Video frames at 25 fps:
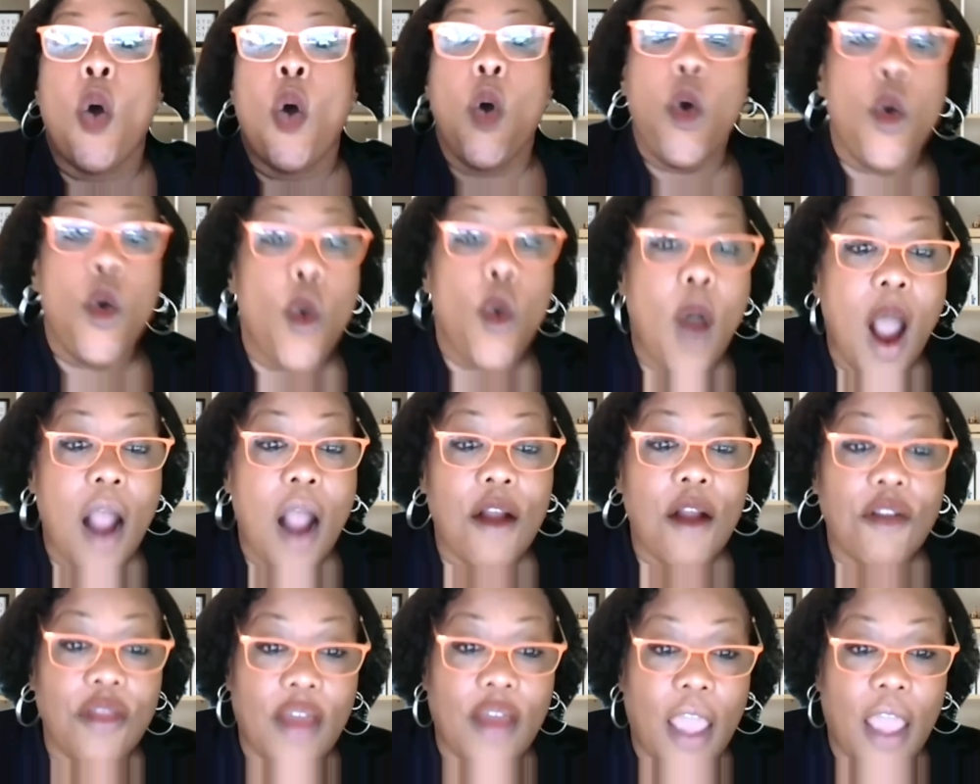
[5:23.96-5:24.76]
Who
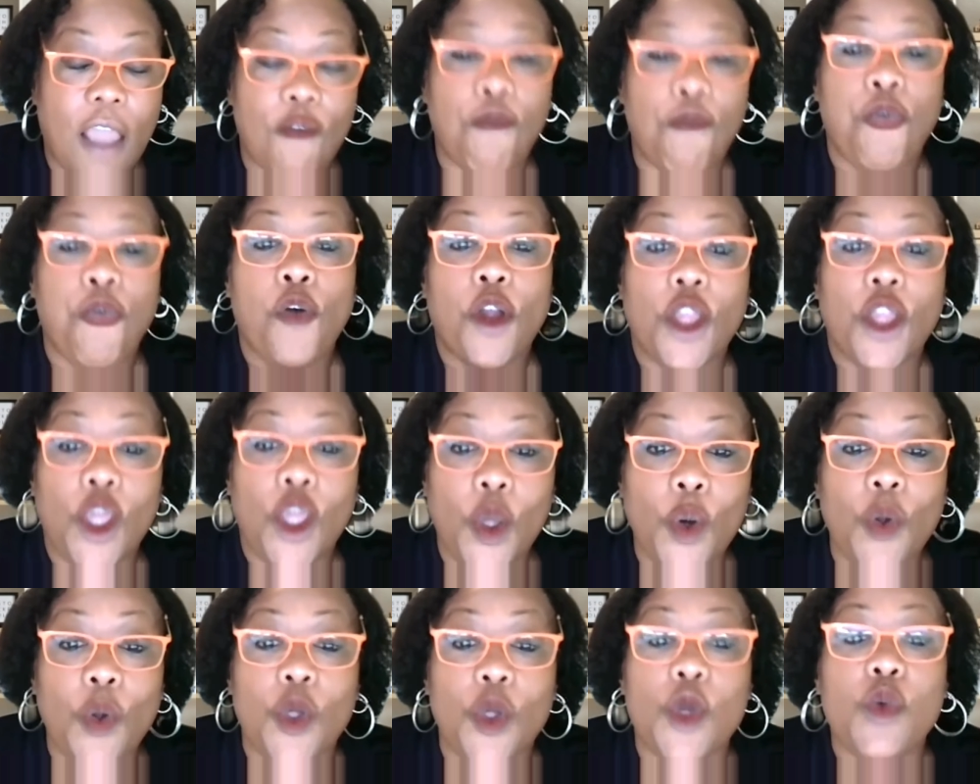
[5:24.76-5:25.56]
are they? For
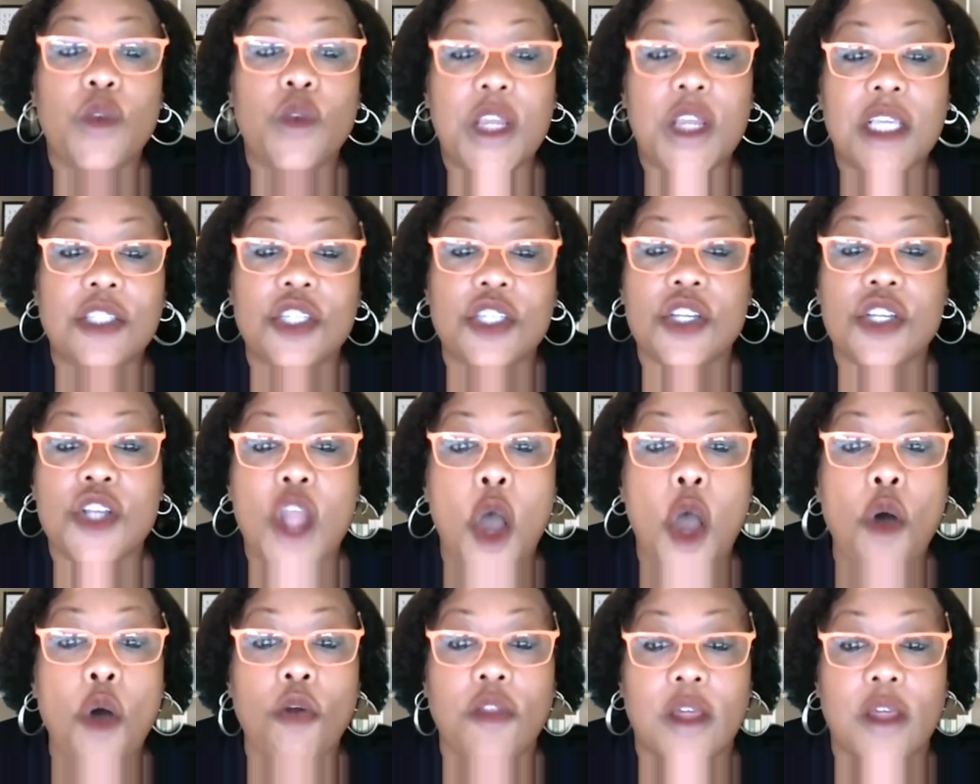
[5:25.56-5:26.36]
you, you need to
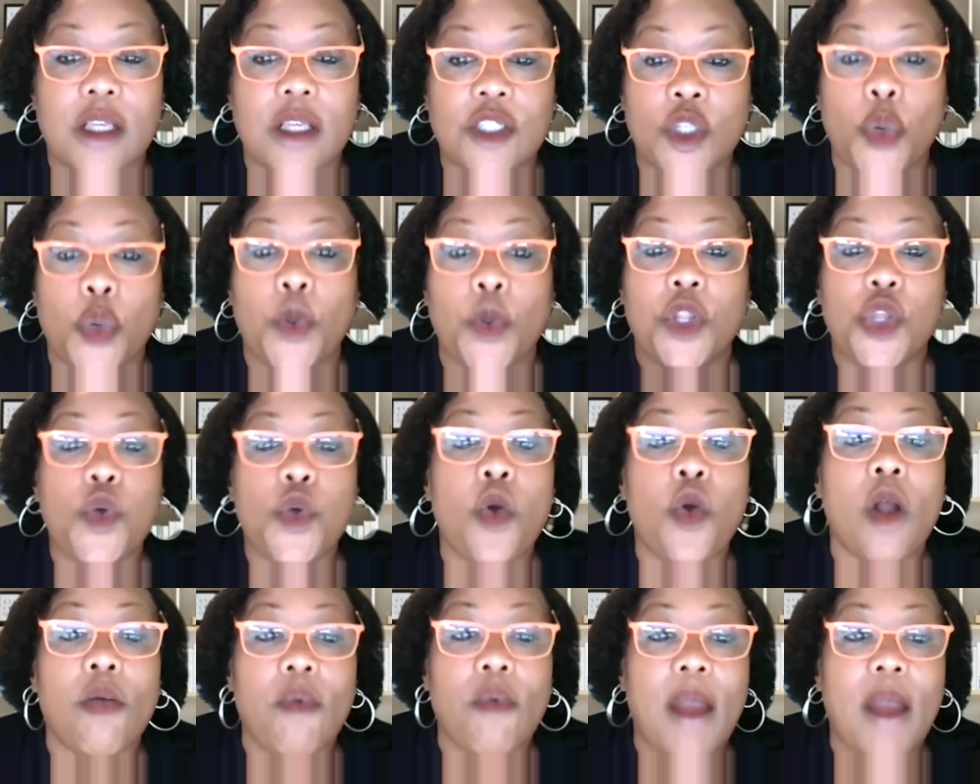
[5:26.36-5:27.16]
know this. So when
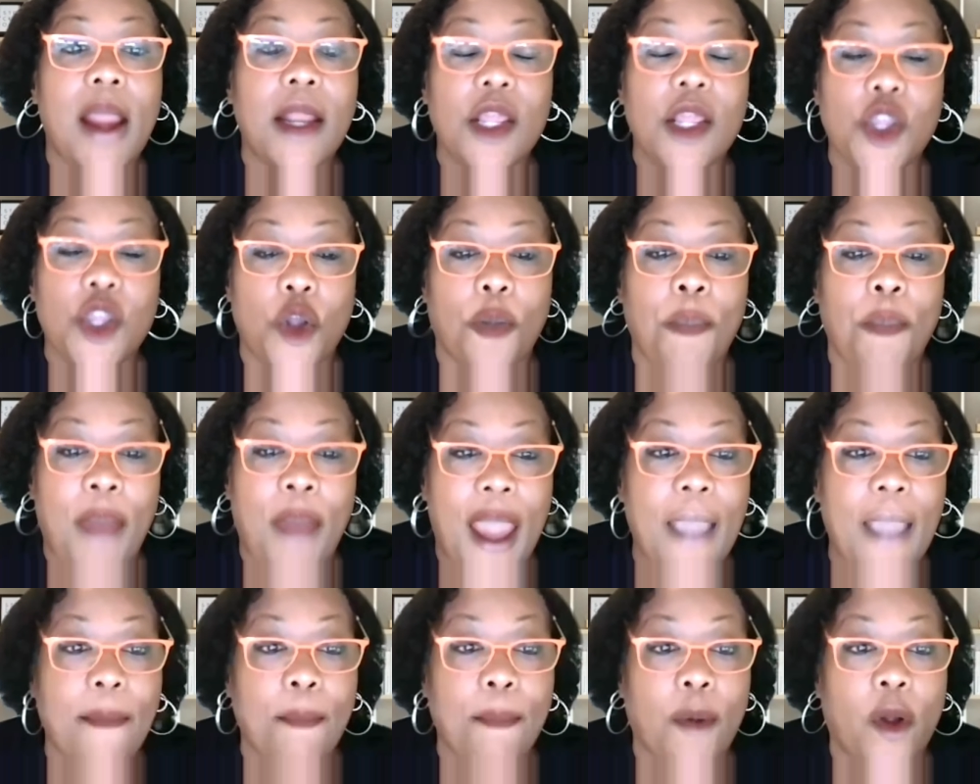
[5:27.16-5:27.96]
you are writing your
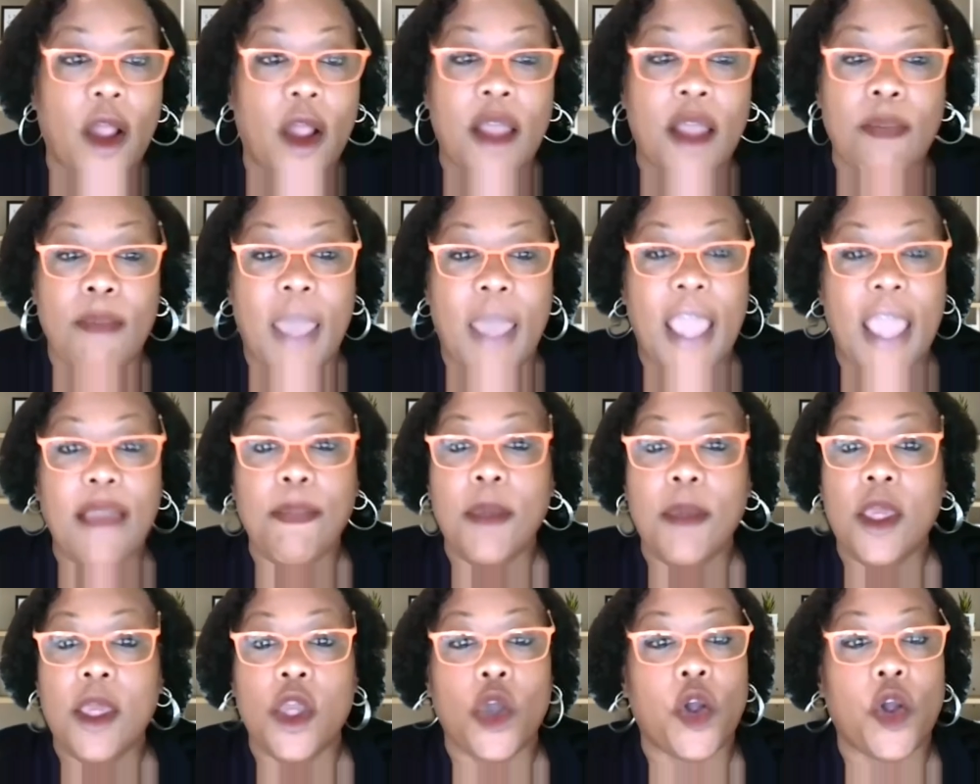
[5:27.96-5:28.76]
paper, and
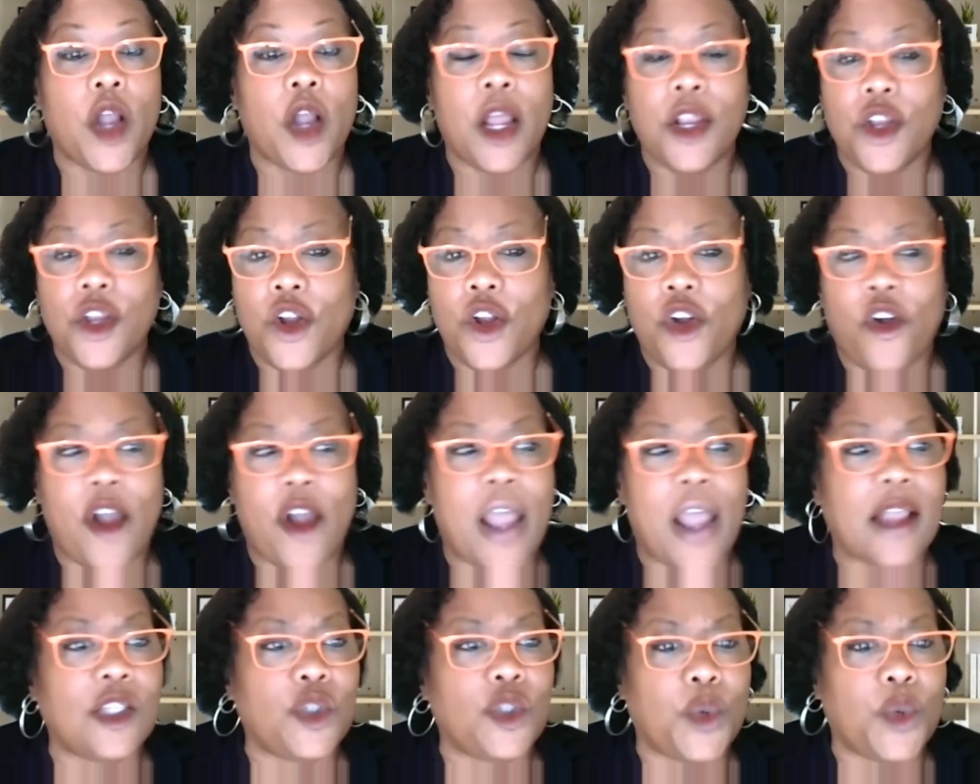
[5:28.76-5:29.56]
maybe your
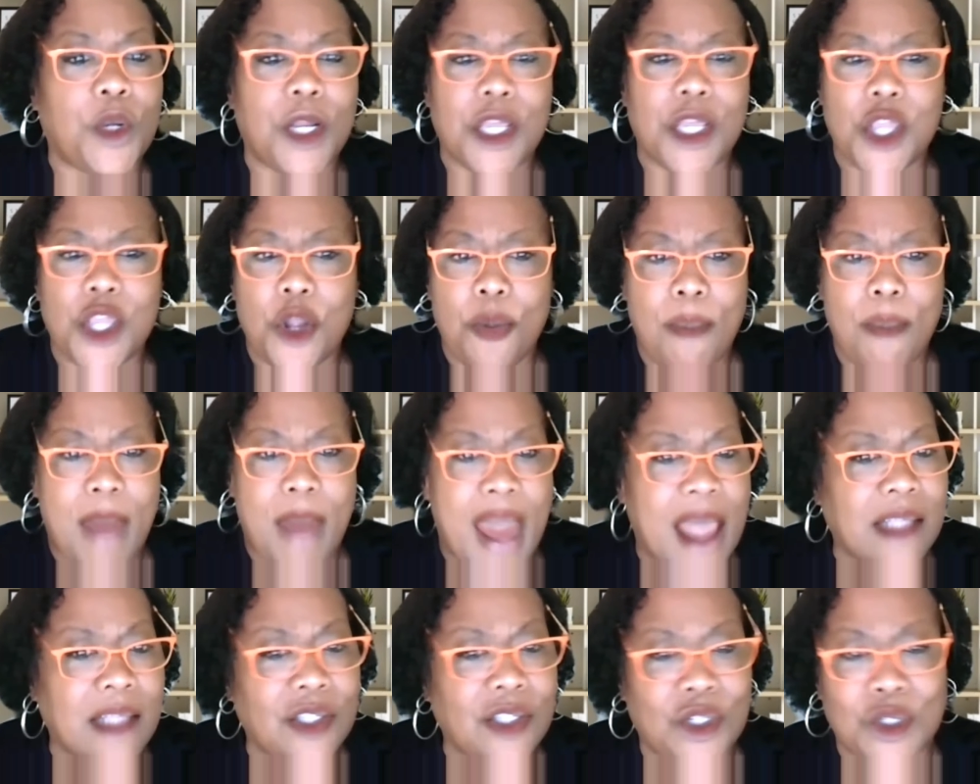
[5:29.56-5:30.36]
undergraduate and your
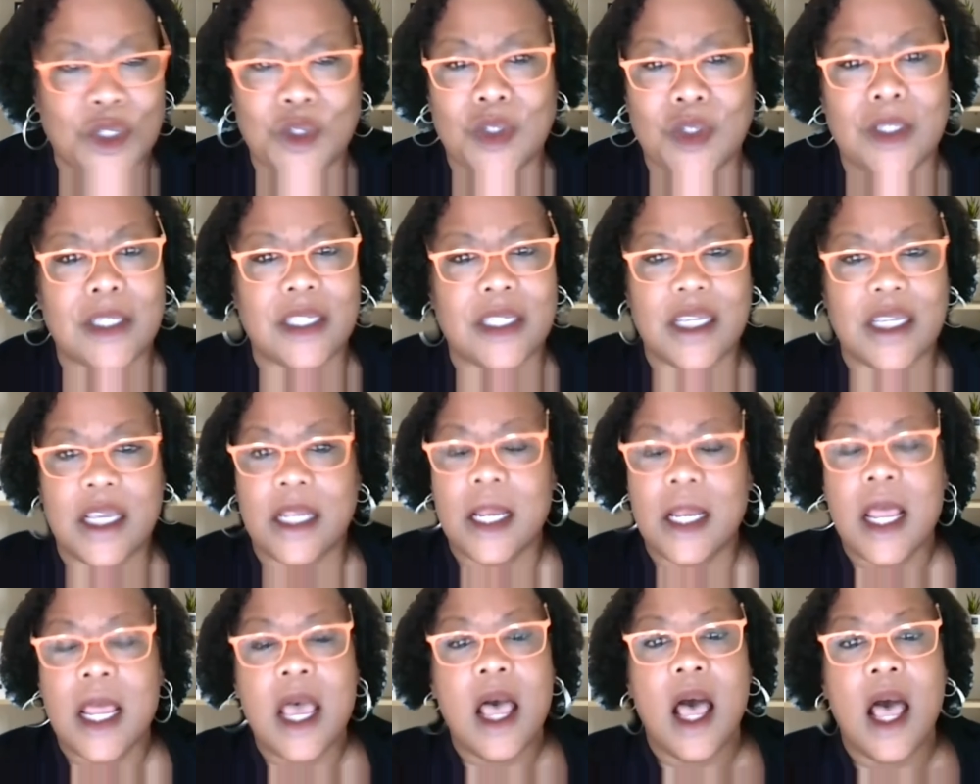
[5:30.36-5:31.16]
master's is
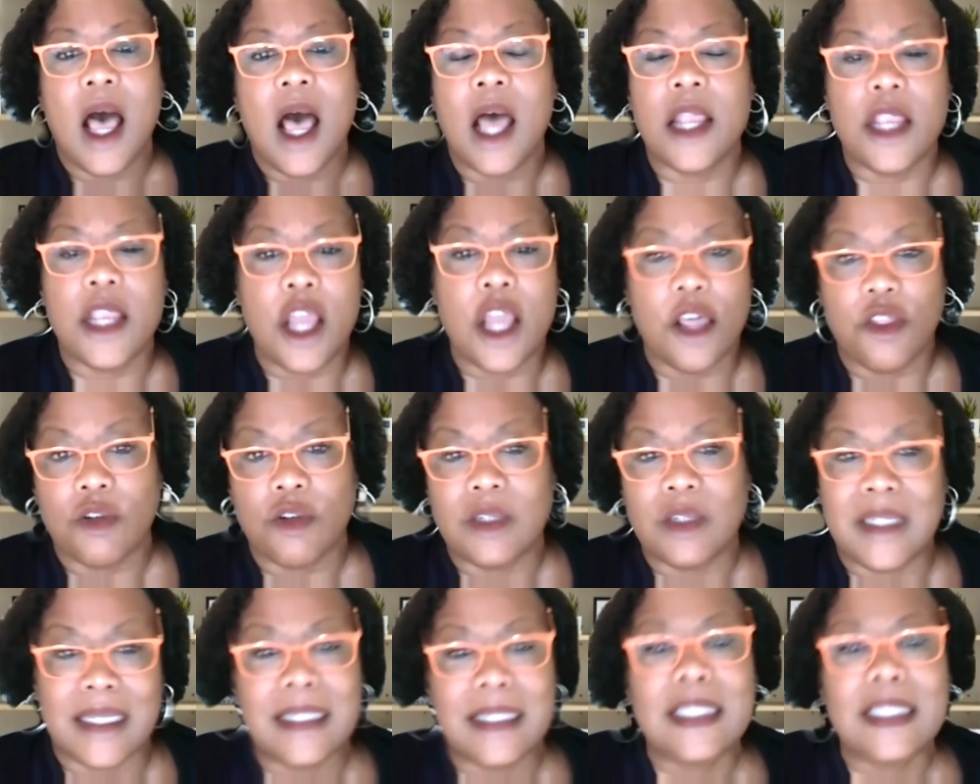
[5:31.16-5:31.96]
in
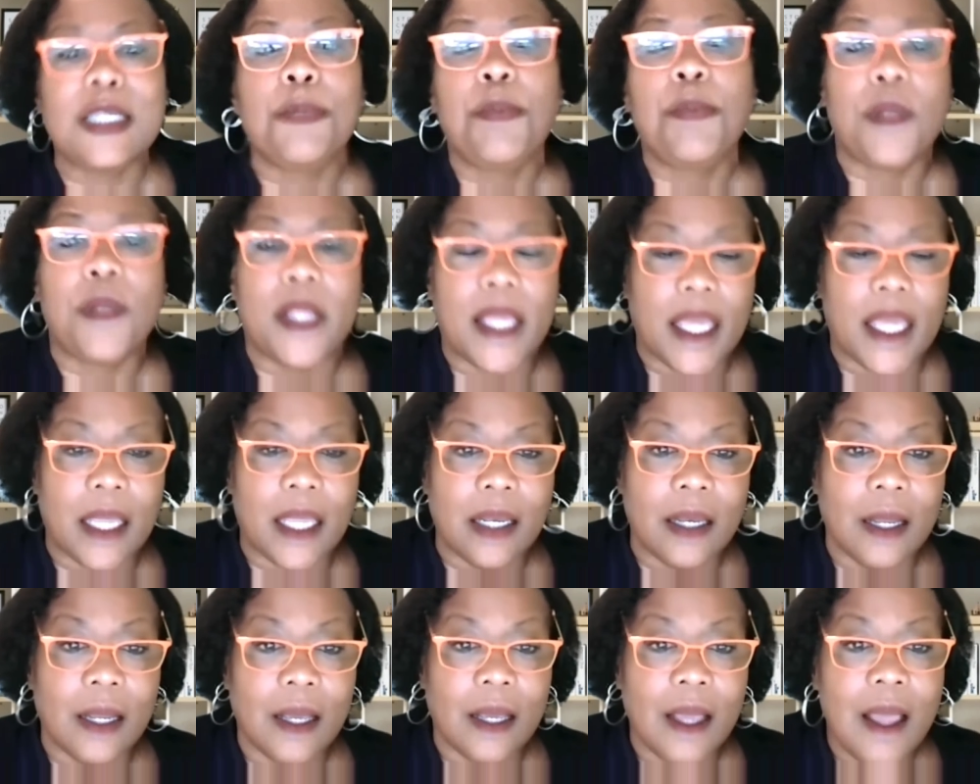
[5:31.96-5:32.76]
another
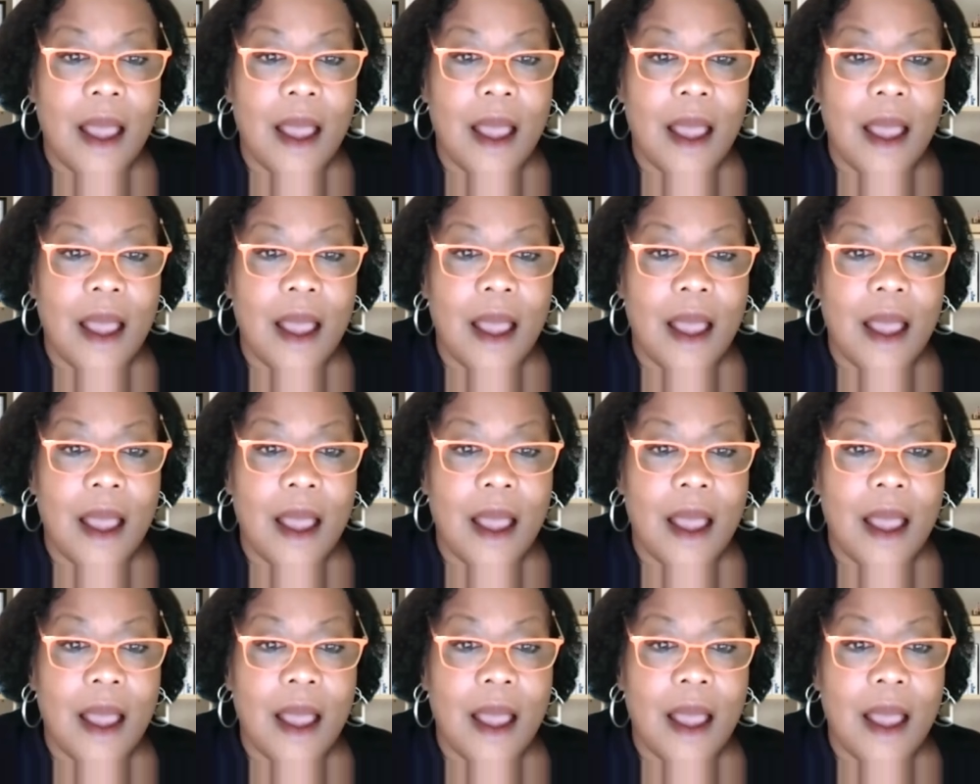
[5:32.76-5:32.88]
discipline.